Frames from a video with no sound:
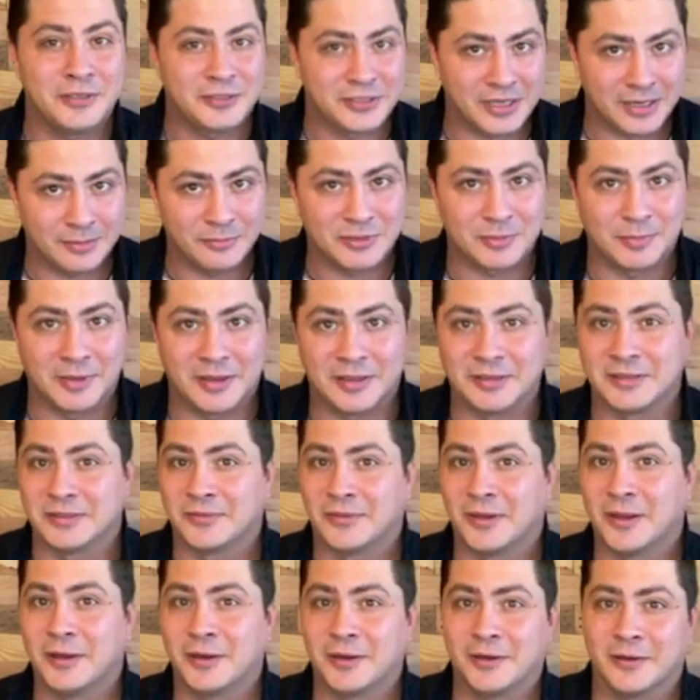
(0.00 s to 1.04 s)
of James Bond's
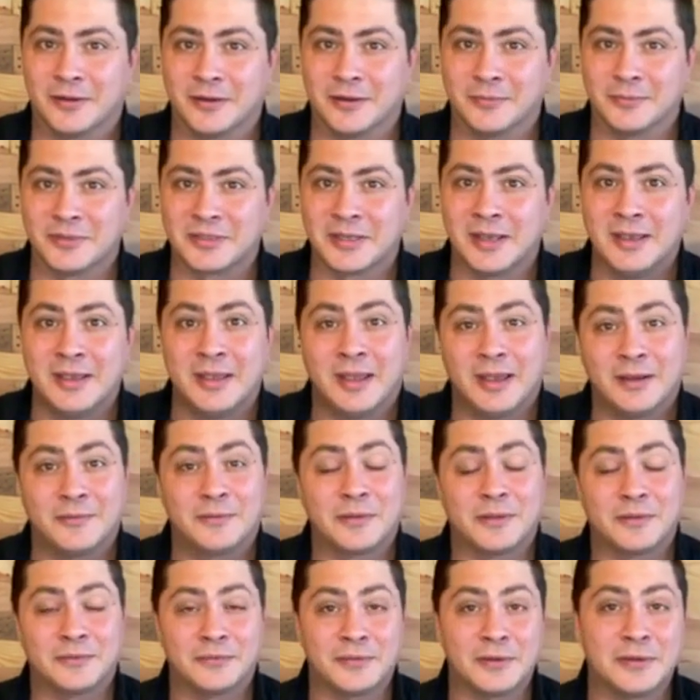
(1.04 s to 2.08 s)
firearms. And
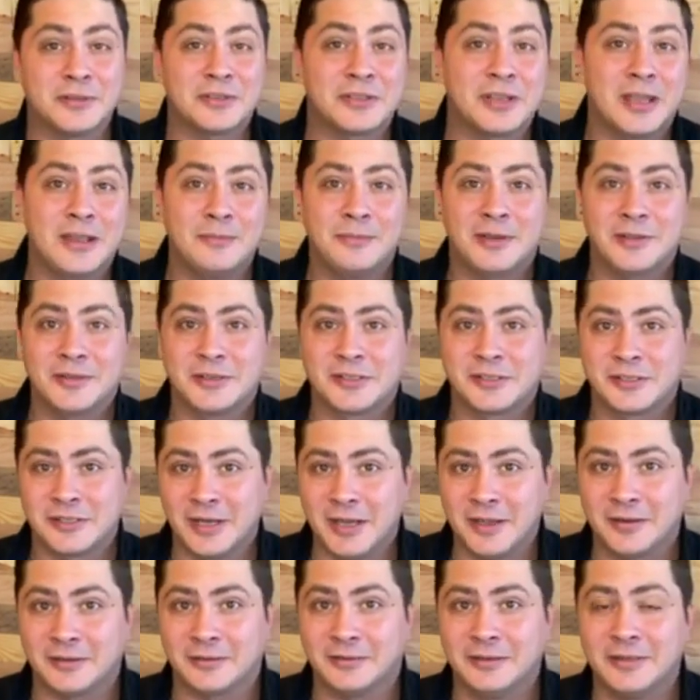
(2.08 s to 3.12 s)
for the first time on this
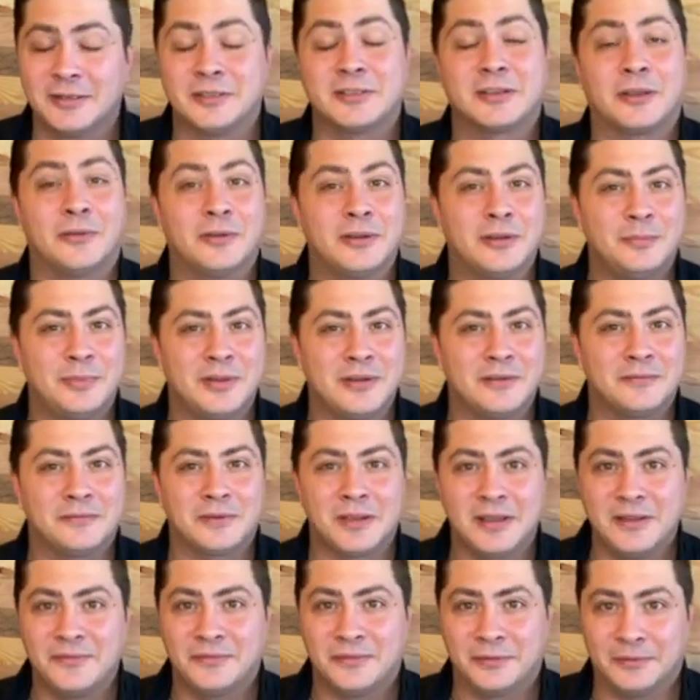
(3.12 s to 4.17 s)
channel, it's going to be a
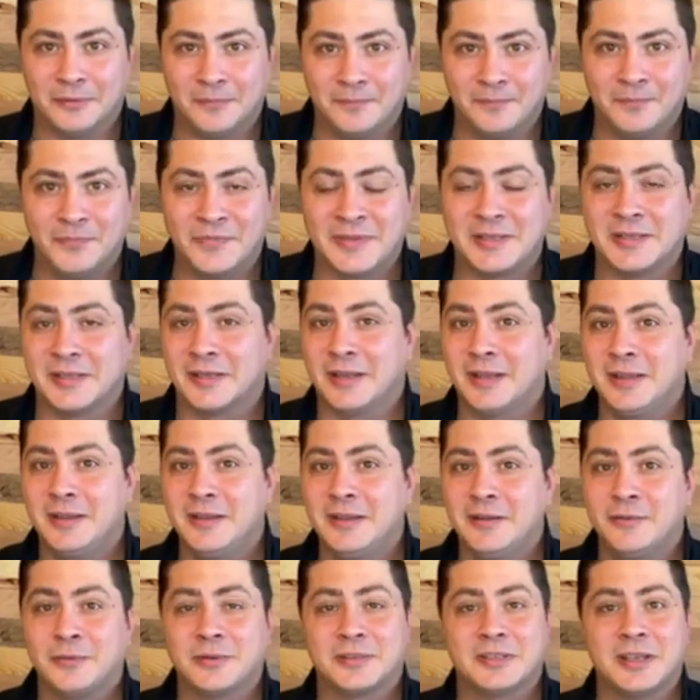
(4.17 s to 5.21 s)
rifle.
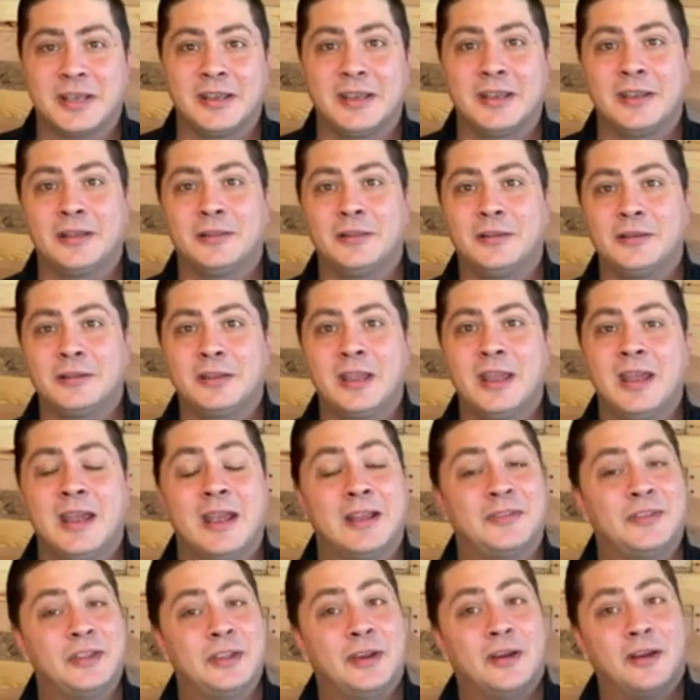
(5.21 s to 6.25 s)
Today, we're taking a look
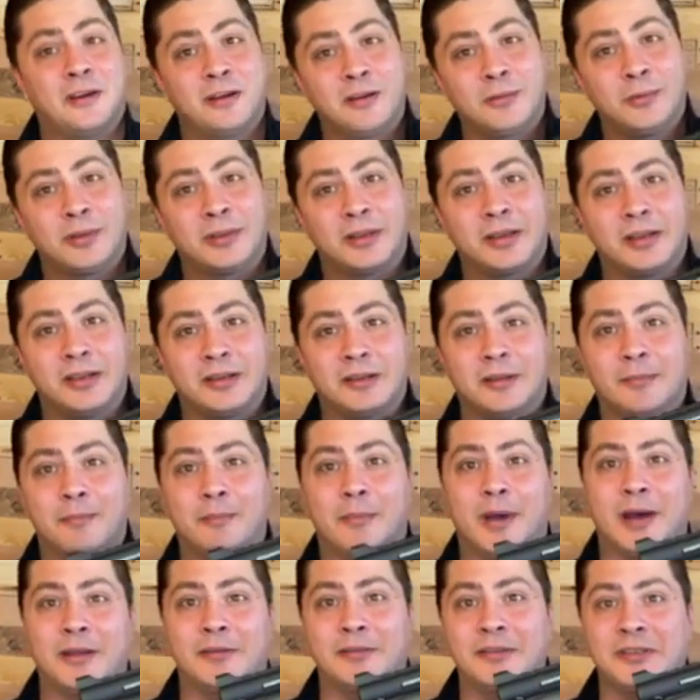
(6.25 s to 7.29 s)
at the Armalite
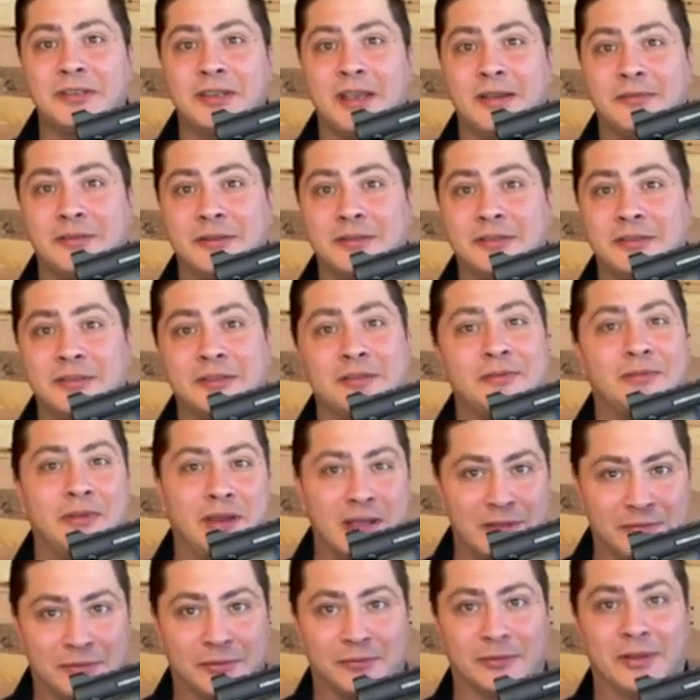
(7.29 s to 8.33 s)
Model 7
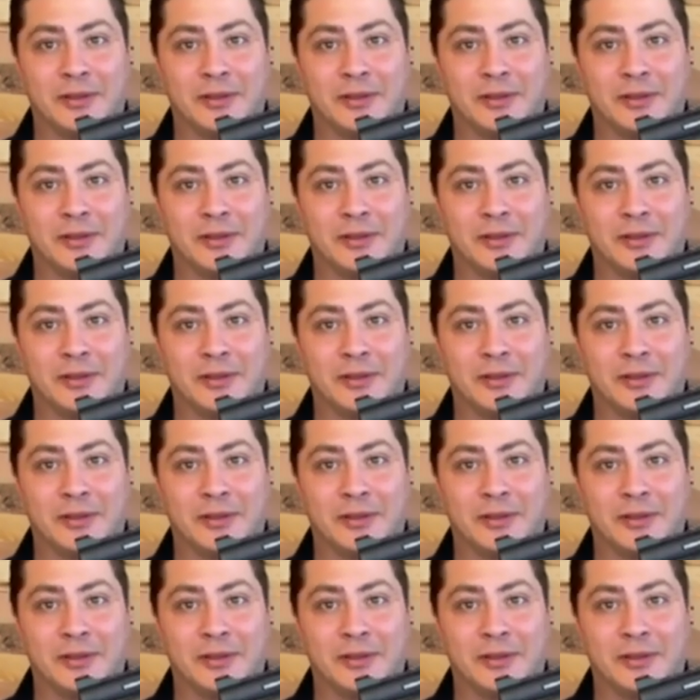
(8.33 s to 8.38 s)
Survival